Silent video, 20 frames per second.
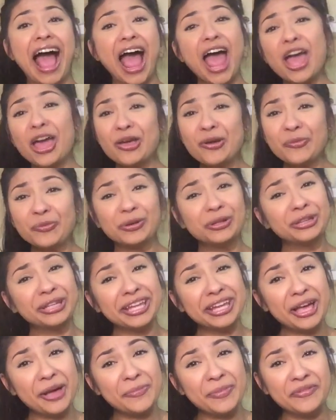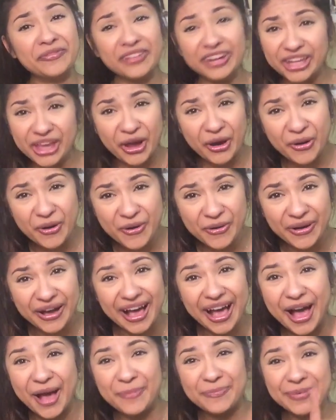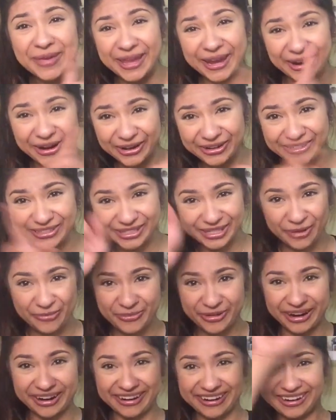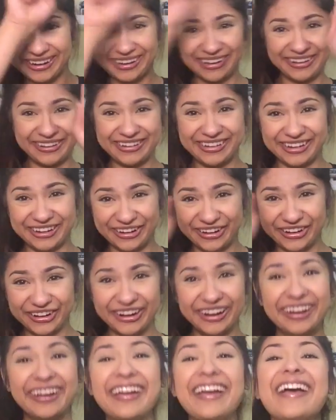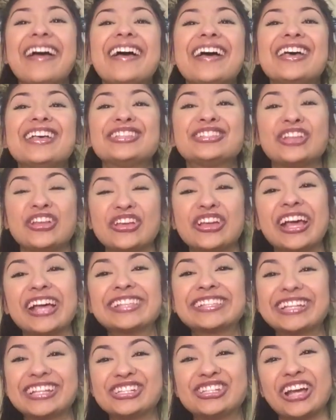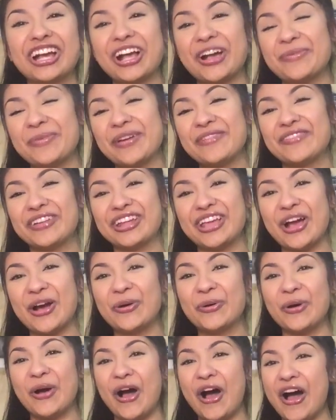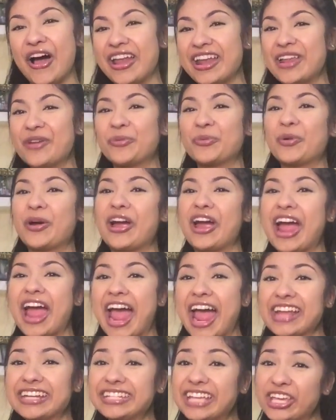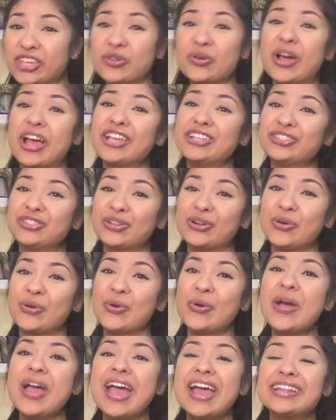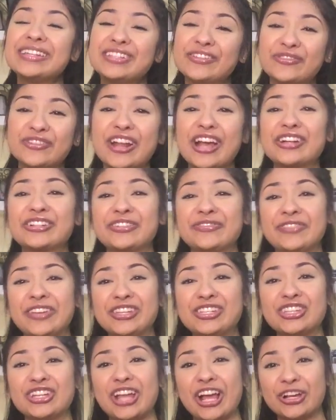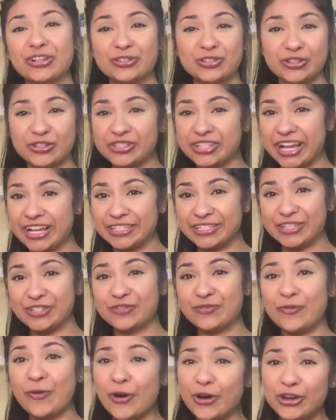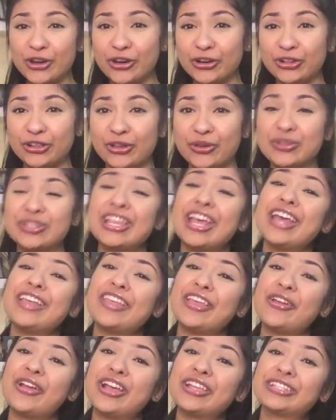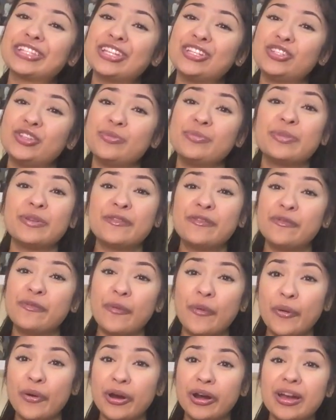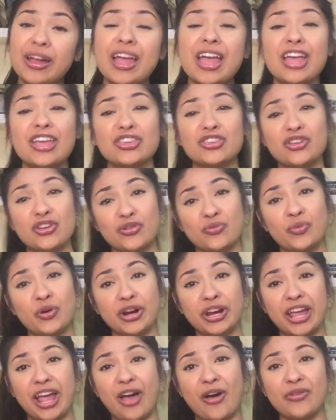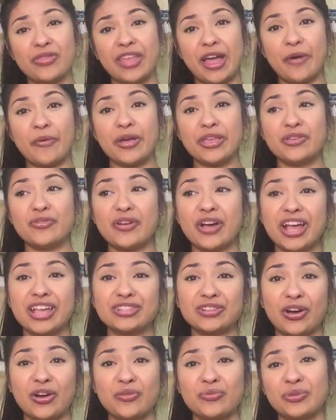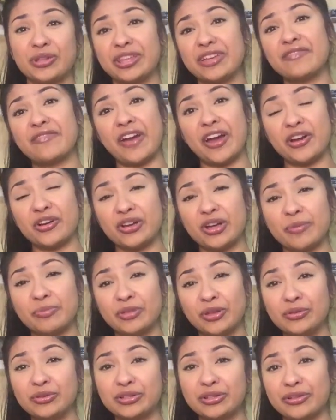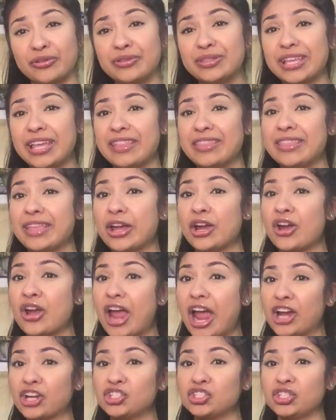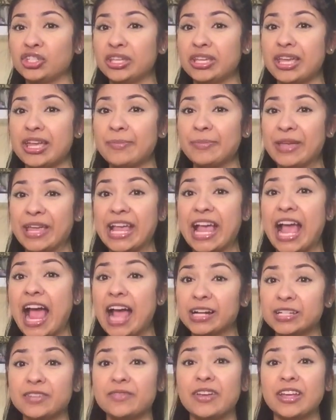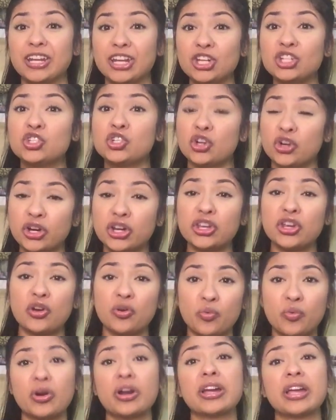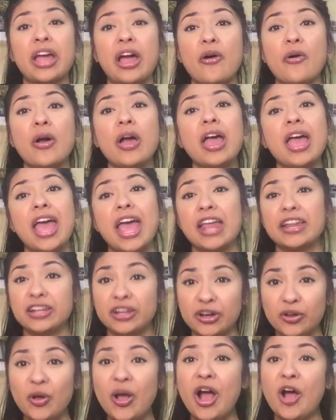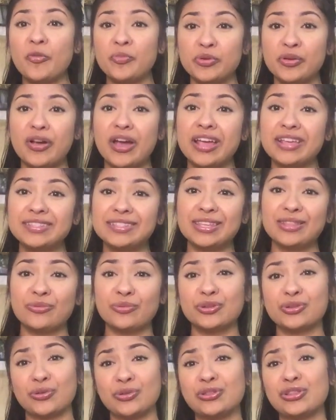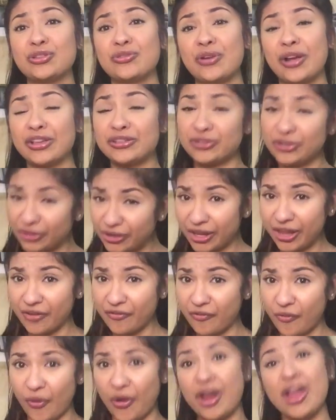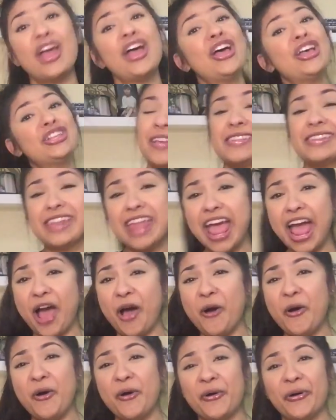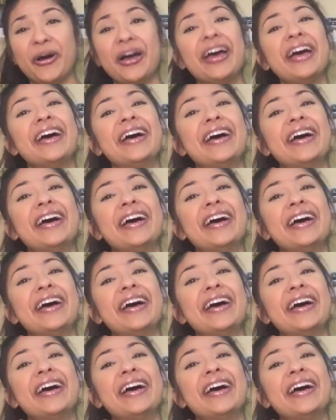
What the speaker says: I will link up a video up here somewhere on here. So you guys can check out my video on where I take you guys through different activation exercises for your glutes that you guys can do before your workout. That way you guys are really firing up those glutes and they're actually being activated during your workout, and it'll help you guys see the results that you guys are looking for. Now,